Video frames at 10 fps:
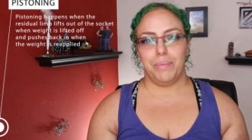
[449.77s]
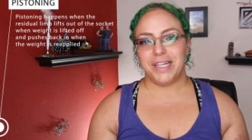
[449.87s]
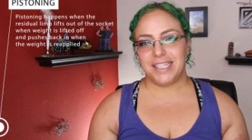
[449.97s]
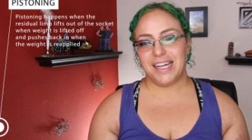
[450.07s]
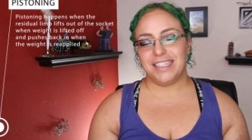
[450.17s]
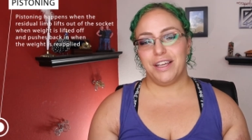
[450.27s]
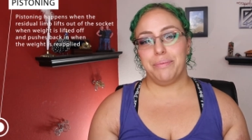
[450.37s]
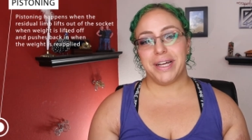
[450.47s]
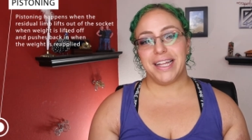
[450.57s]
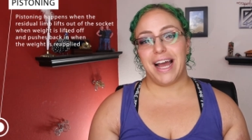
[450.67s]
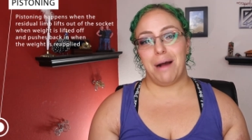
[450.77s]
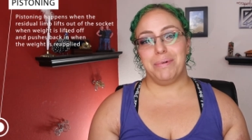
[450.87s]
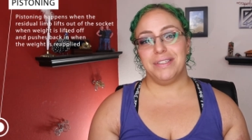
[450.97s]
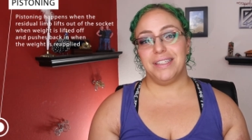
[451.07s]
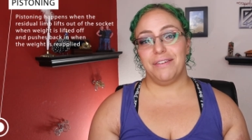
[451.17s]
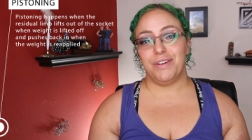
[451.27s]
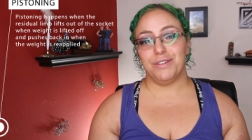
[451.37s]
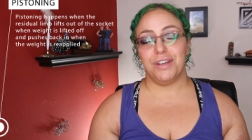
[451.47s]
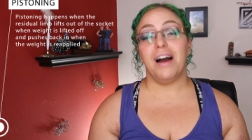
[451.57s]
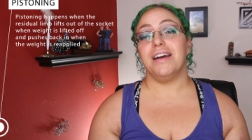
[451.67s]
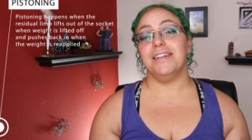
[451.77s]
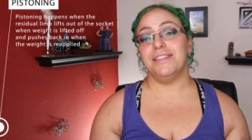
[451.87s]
Pistoning typically happens if your socket